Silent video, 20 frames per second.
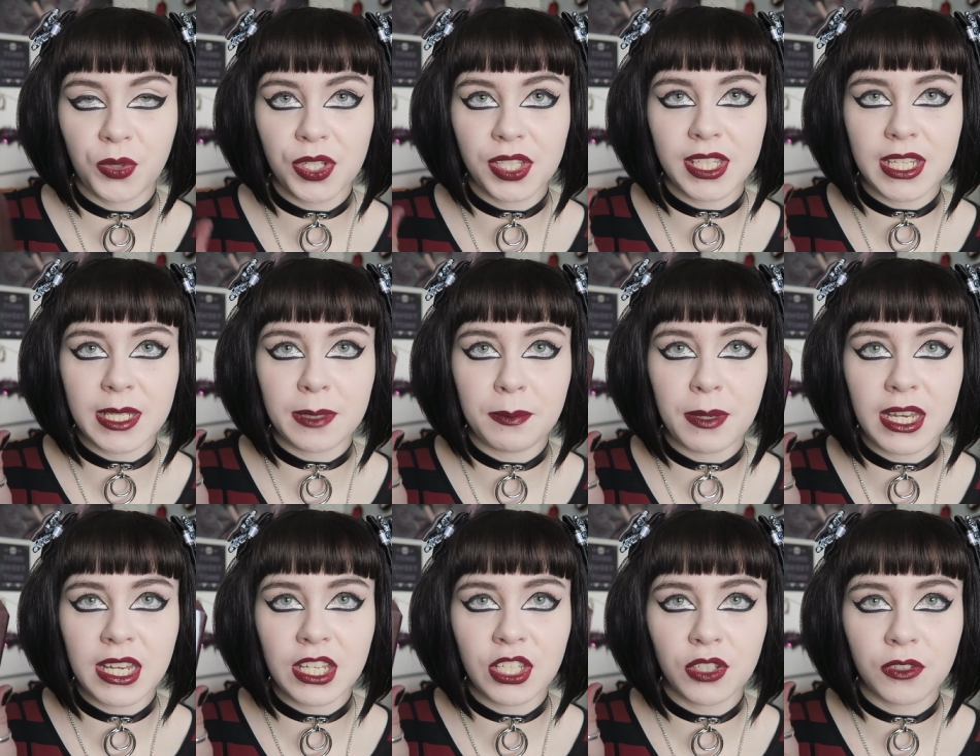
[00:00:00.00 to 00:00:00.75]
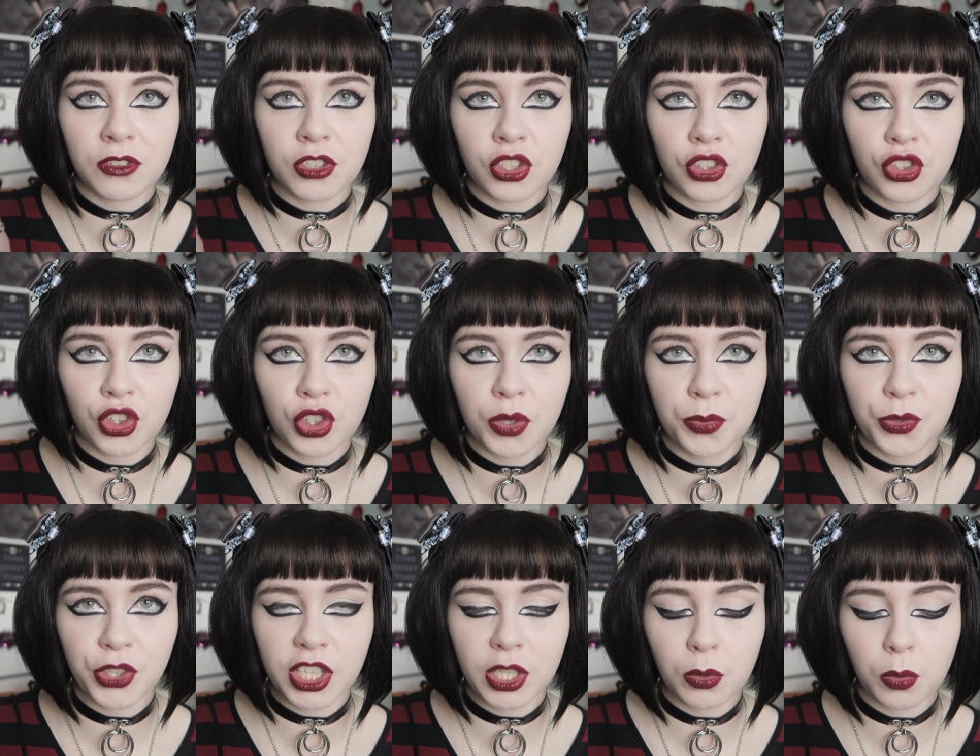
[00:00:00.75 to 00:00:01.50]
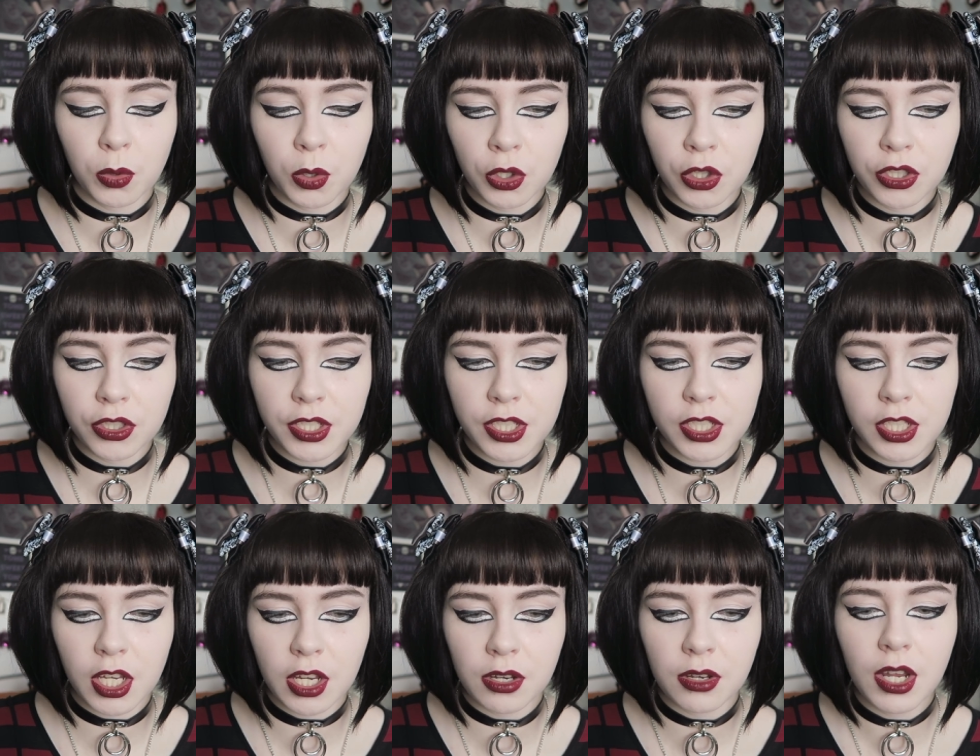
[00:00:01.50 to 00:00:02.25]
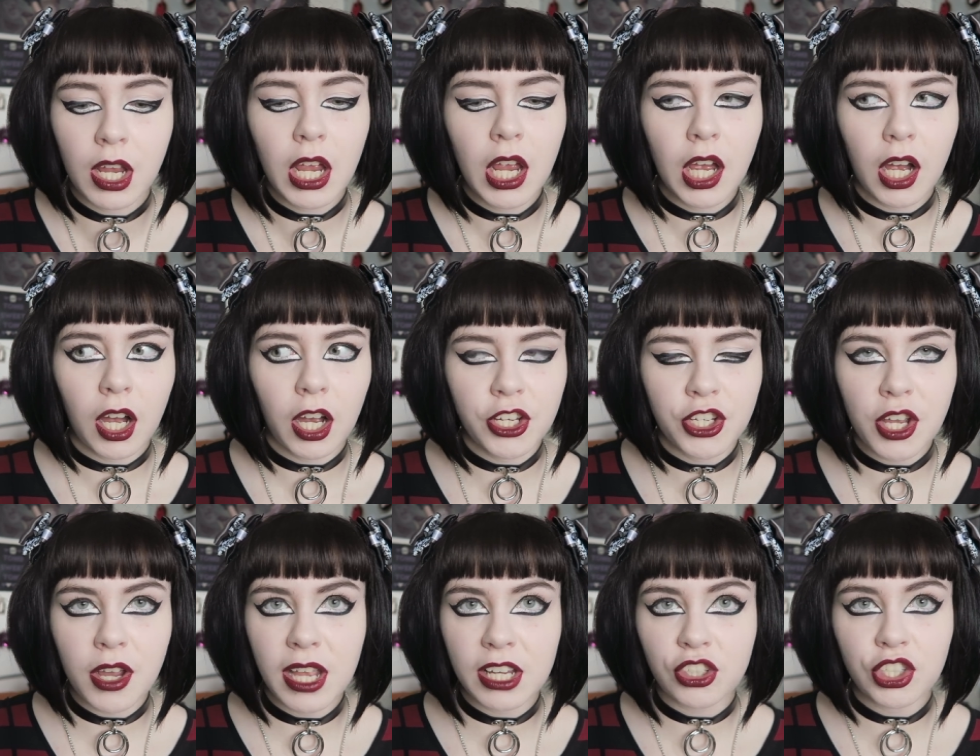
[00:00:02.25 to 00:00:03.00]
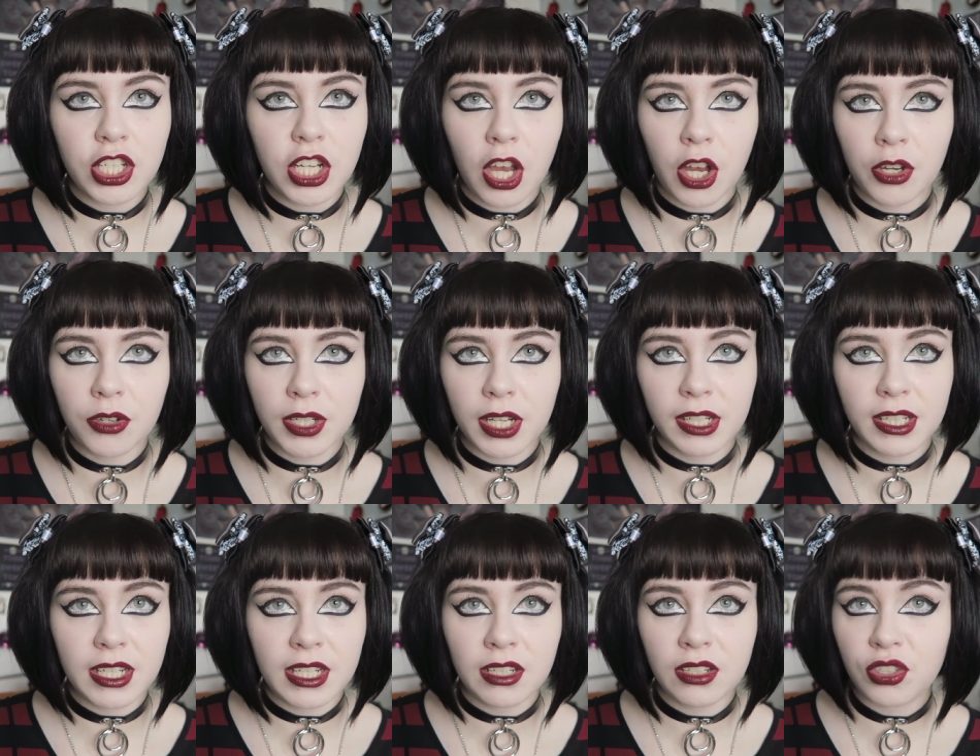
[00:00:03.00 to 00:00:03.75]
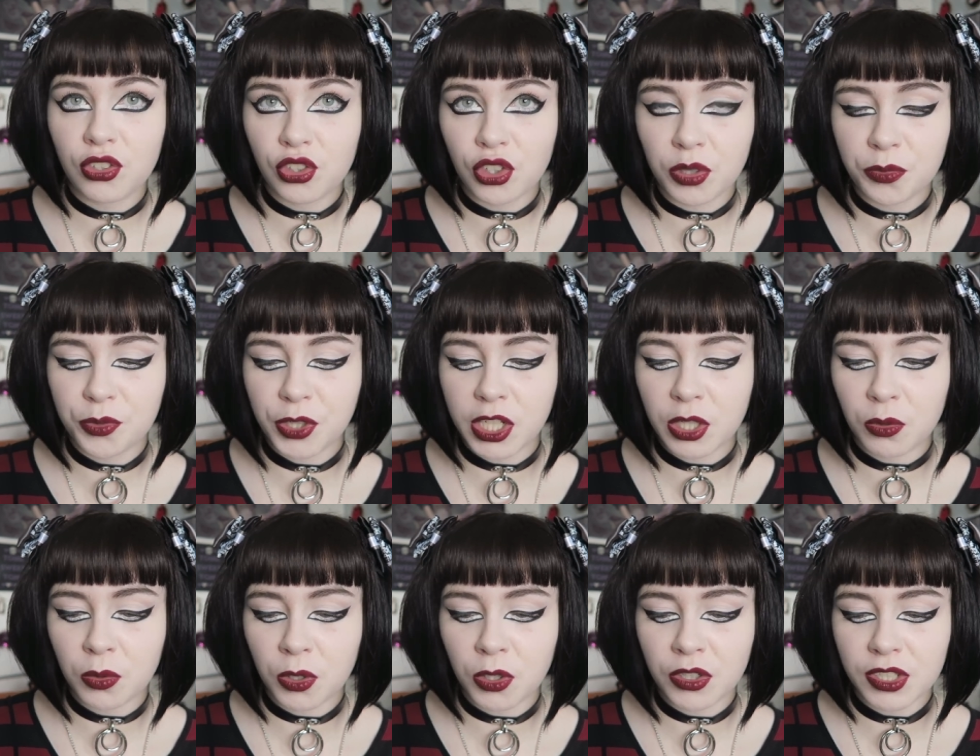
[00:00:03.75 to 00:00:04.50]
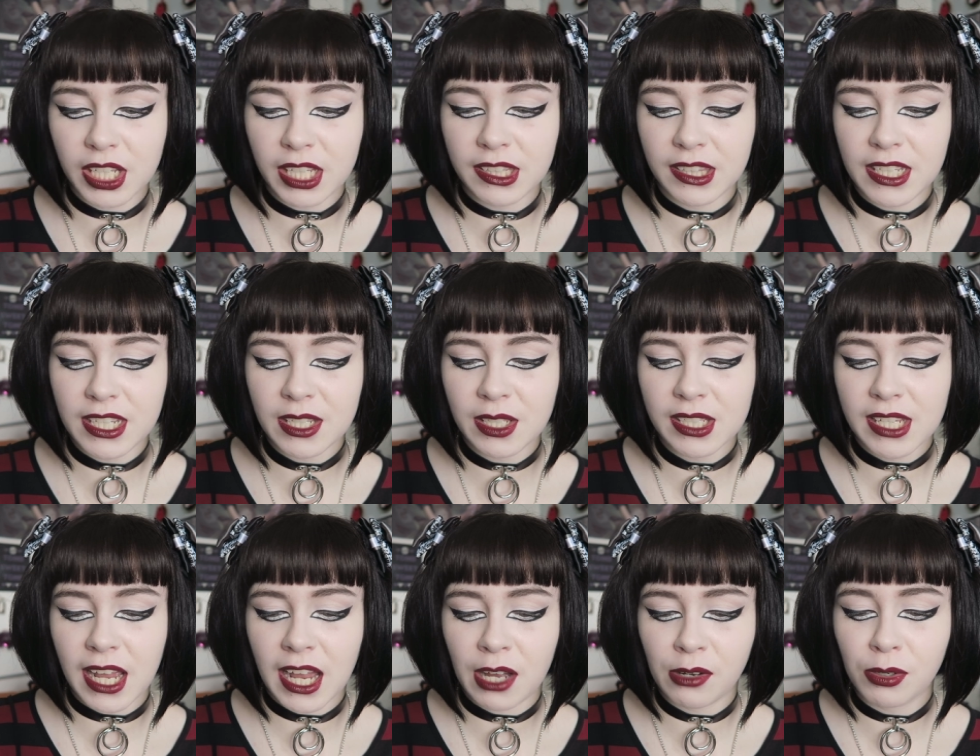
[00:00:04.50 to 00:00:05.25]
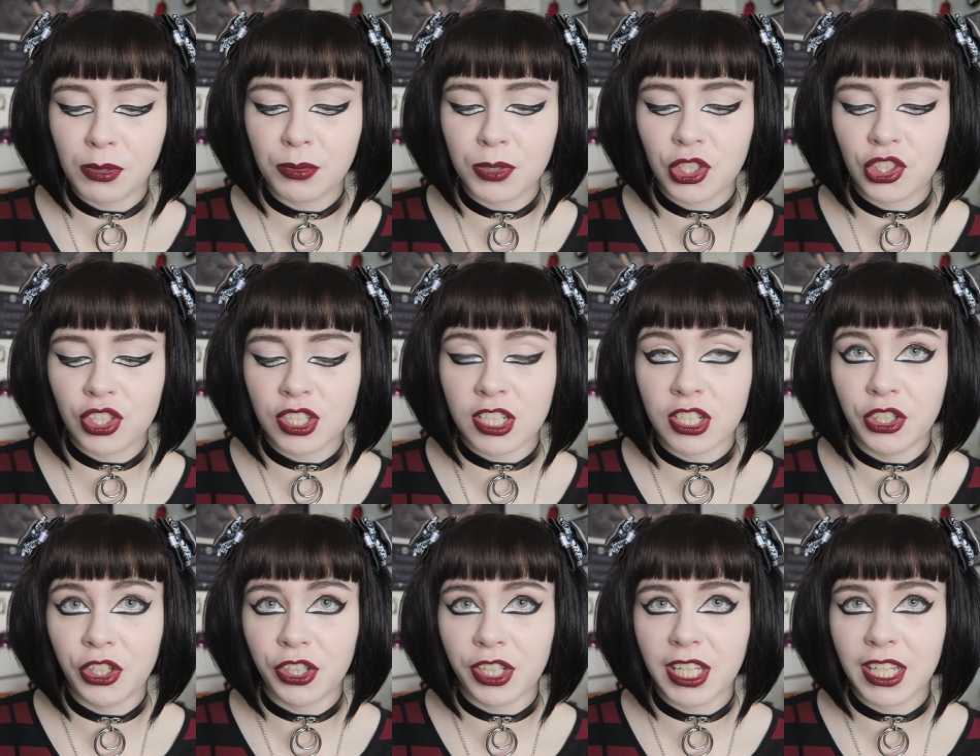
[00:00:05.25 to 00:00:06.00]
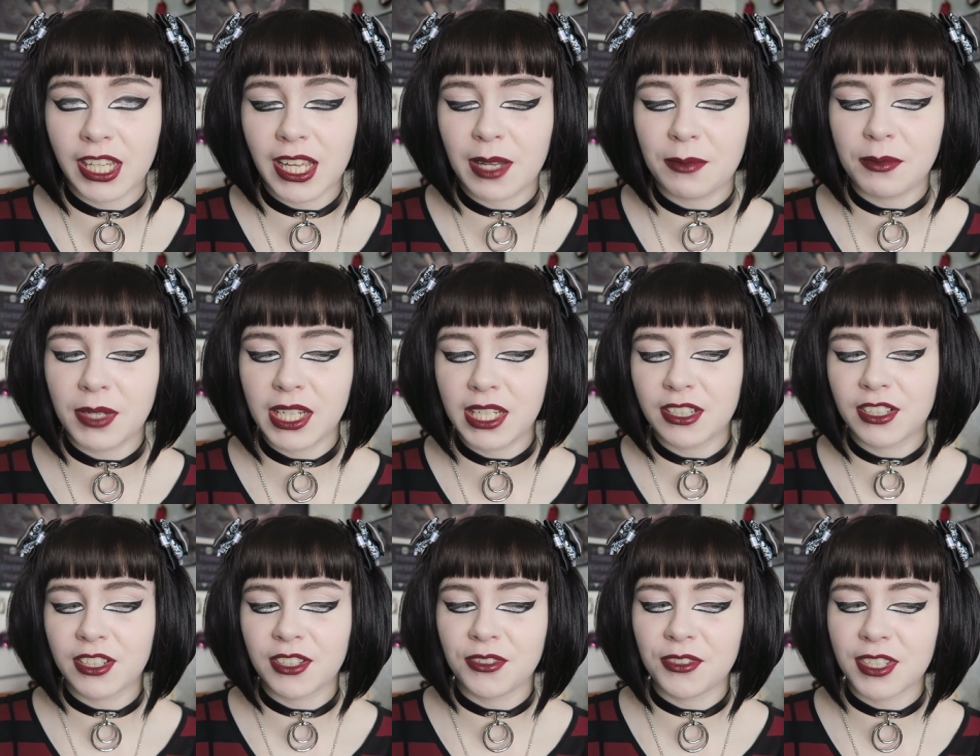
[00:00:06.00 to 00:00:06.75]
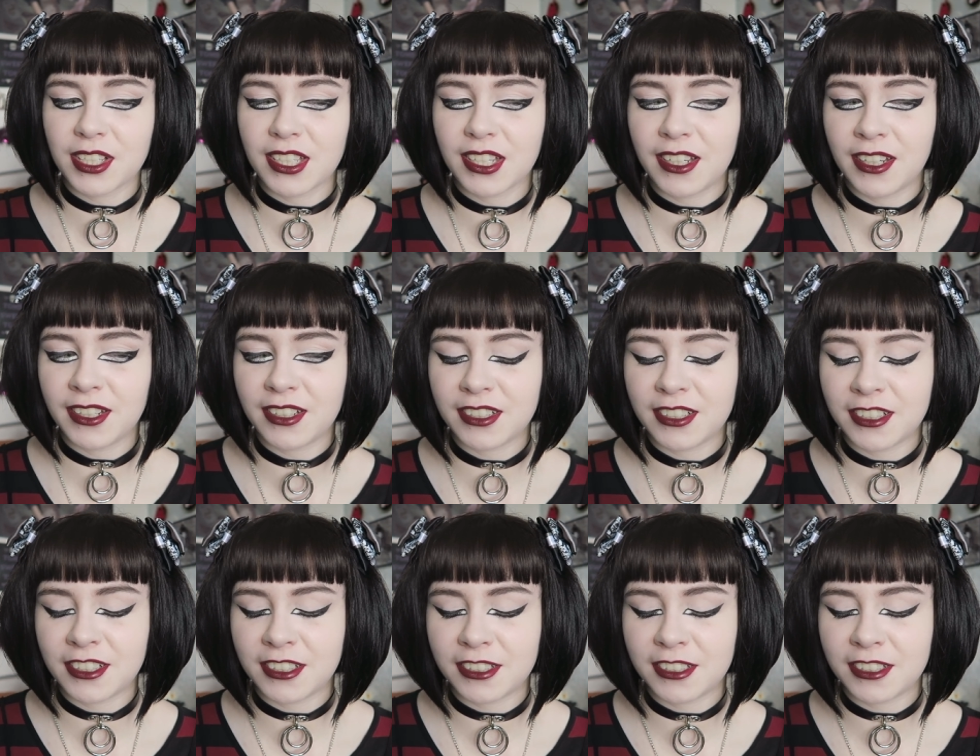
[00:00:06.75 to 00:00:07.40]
was this piece of strawberry quartz. So I don't actually own any strawberry quartz. And this tower was just looking at me. And I was like,